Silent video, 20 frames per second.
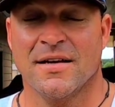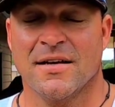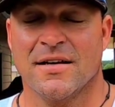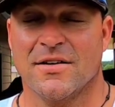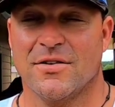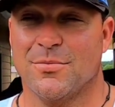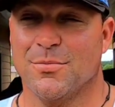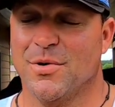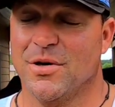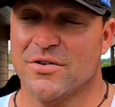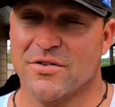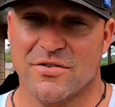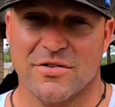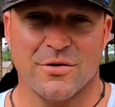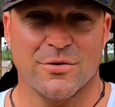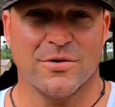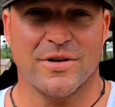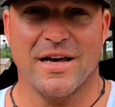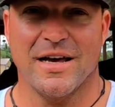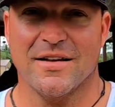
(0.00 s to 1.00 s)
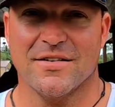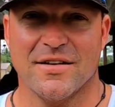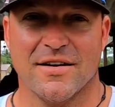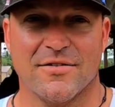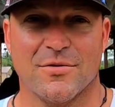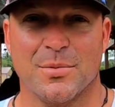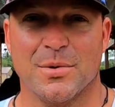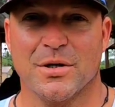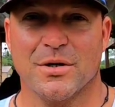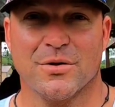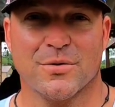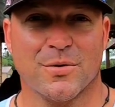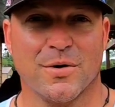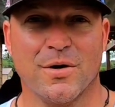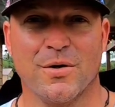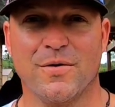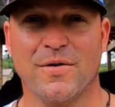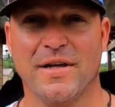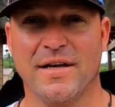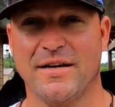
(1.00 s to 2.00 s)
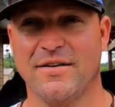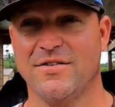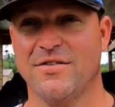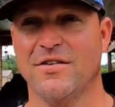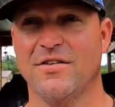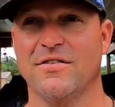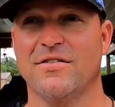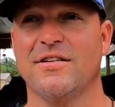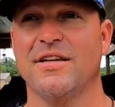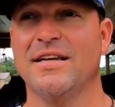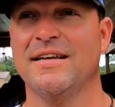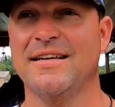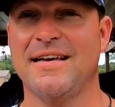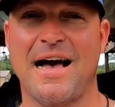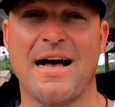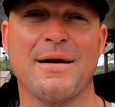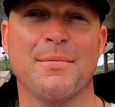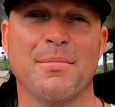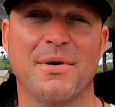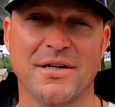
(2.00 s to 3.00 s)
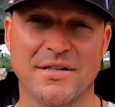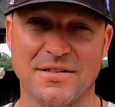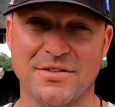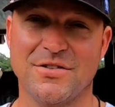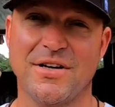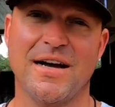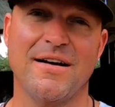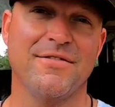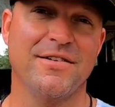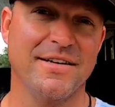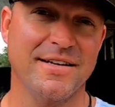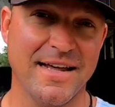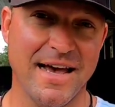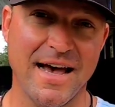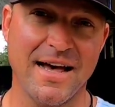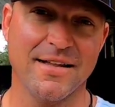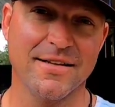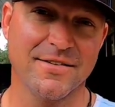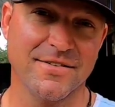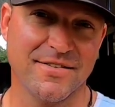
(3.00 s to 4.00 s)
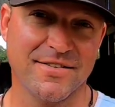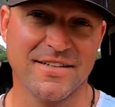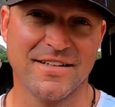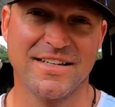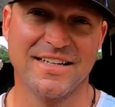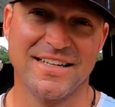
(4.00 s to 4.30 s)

as much as those guys have to be on the road. That is just I can barely drive to Dallas